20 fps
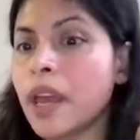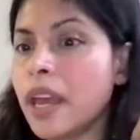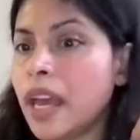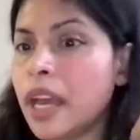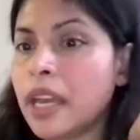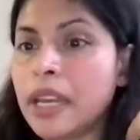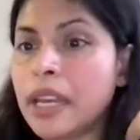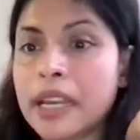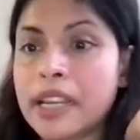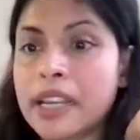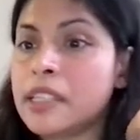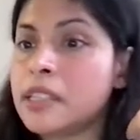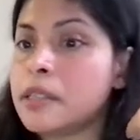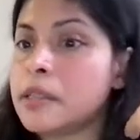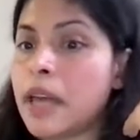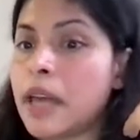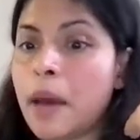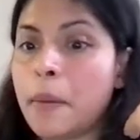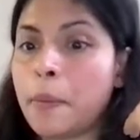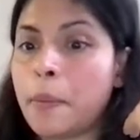And it
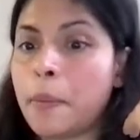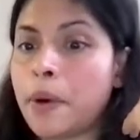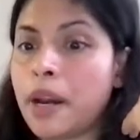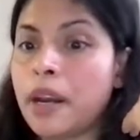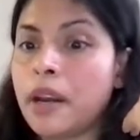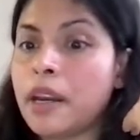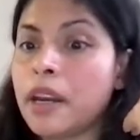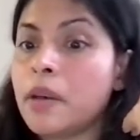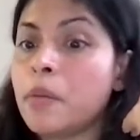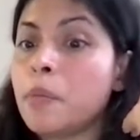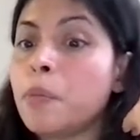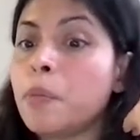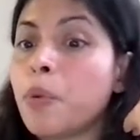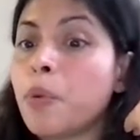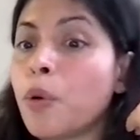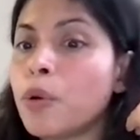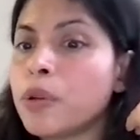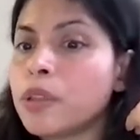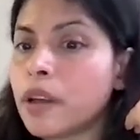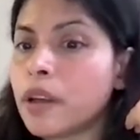is apparent in
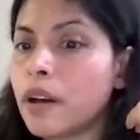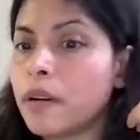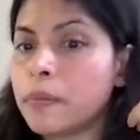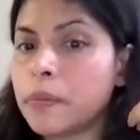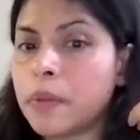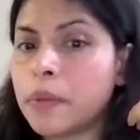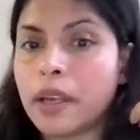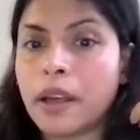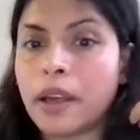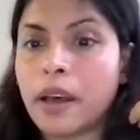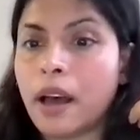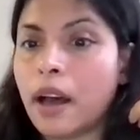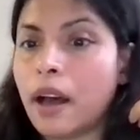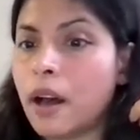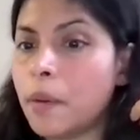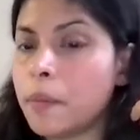both of the